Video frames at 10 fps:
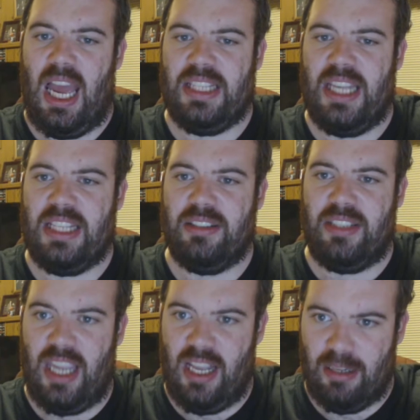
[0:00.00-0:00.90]
and
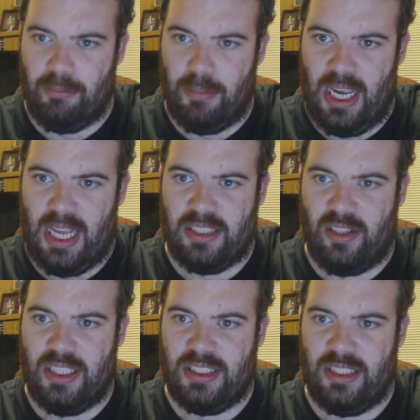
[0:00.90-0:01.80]
then kill them and
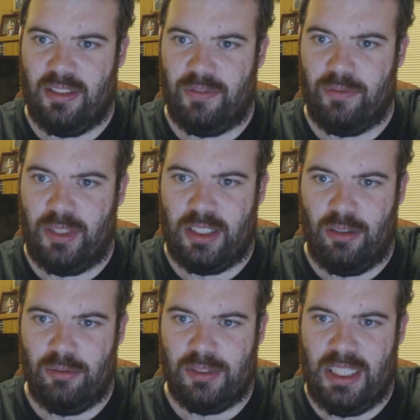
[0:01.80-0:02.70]
kind of
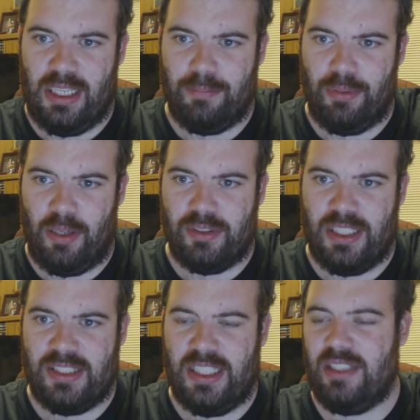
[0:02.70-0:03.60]
record it and
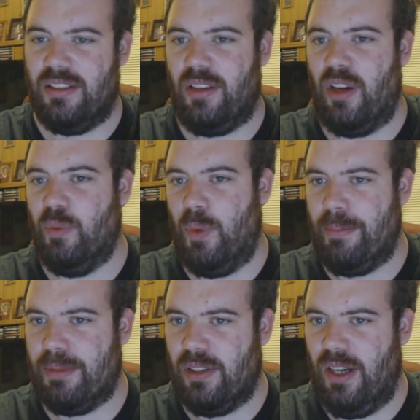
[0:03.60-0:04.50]
process it on a
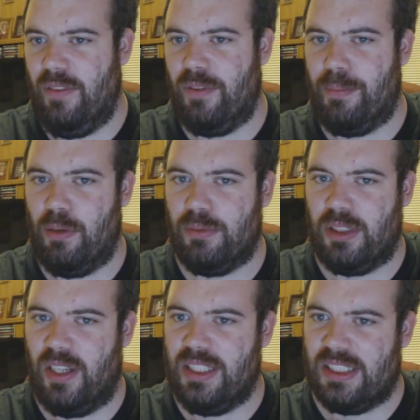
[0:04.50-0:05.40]
website for people
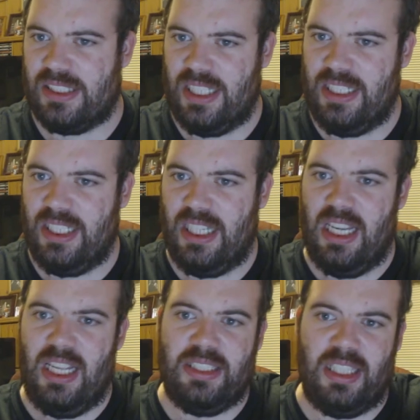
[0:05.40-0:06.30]
to kind of see
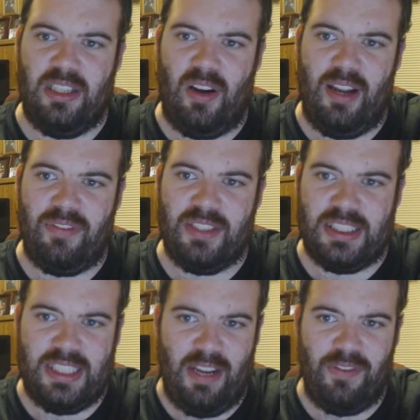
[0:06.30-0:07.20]
the life and
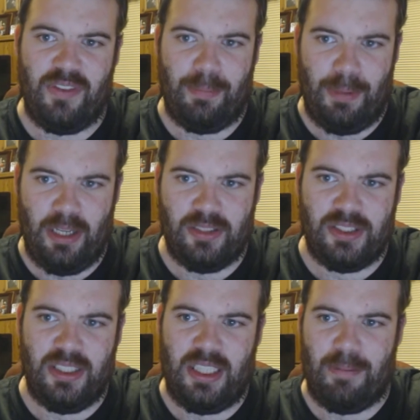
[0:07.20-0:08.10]
the death of the
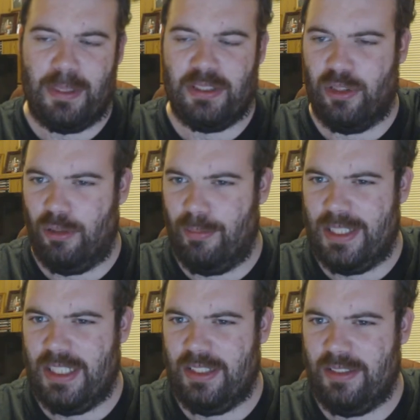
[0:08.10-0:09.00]
person they've been
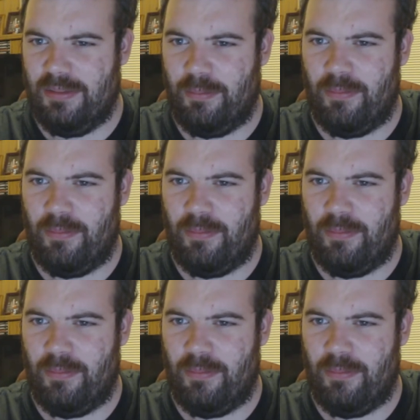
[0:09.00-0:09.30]
tormenting,